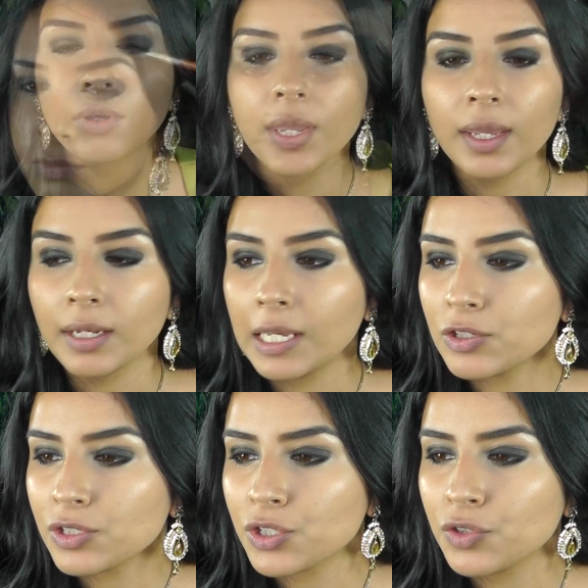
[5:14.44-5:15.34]
Okay,
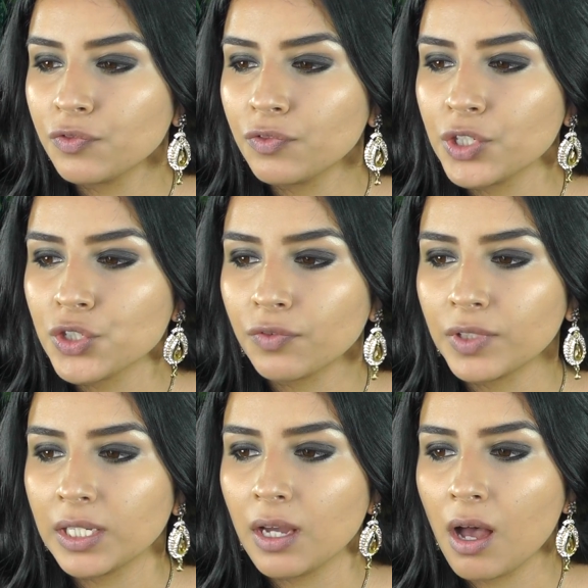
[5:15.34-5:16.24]
now to finish off
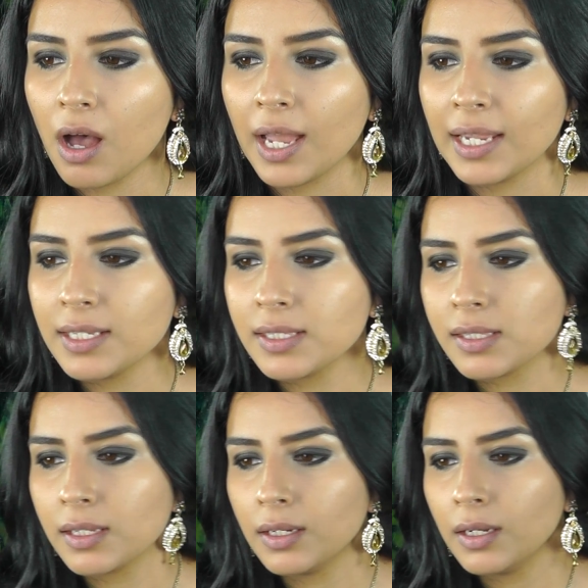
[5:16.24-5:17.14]
the
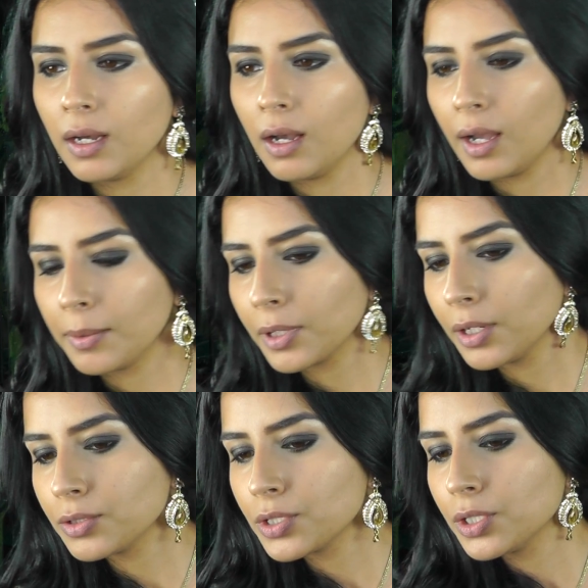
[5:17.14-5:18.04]
eyes, I'm
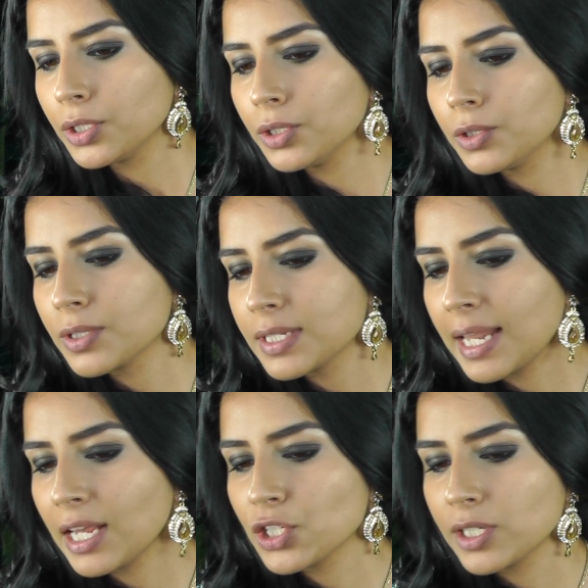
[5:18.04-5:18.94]
going to use
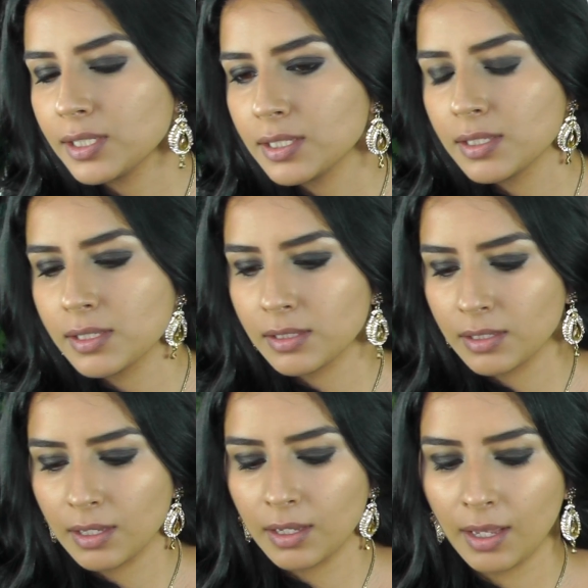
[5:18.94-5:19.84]
lashes,
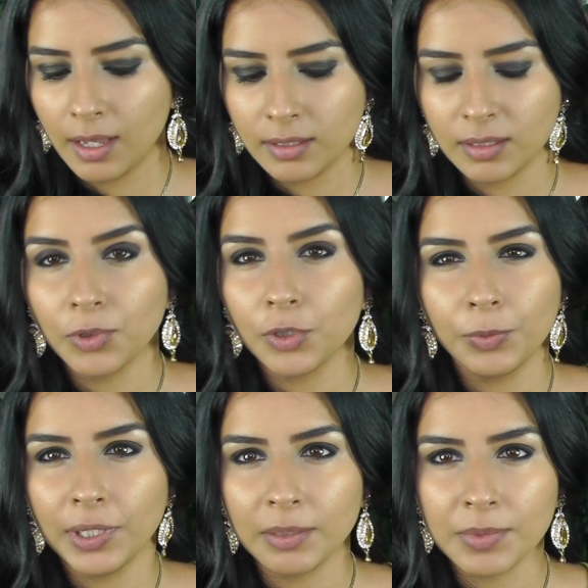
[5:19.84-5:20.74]
and I'm not going
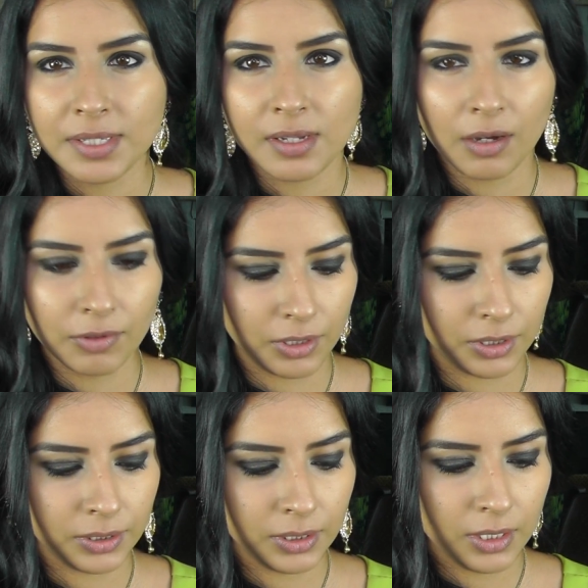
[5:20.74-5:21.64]
to put any mascara
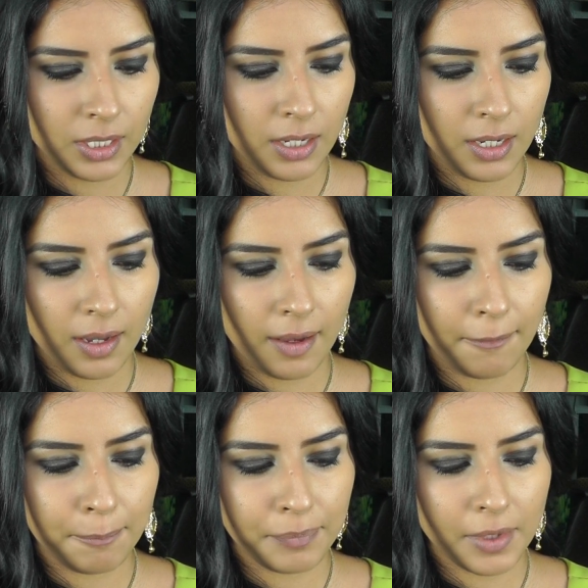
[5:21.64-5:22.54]
on.
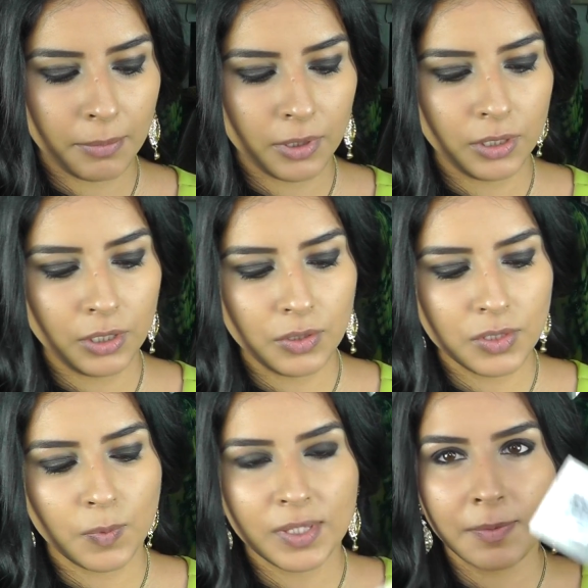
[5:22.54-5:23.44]
I'm going to
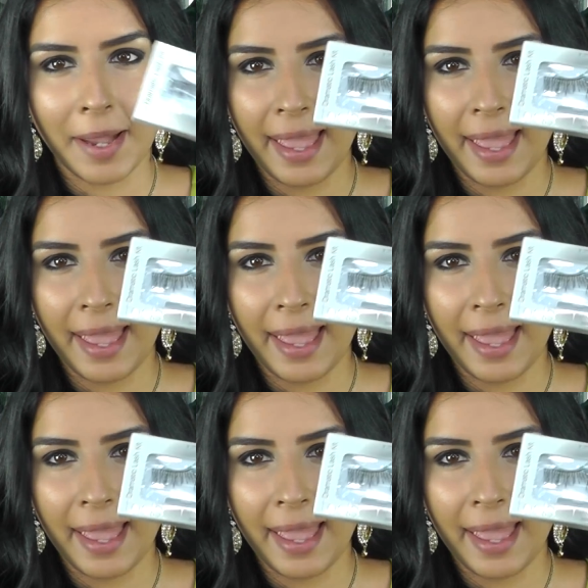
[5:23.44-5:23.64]
use the ones by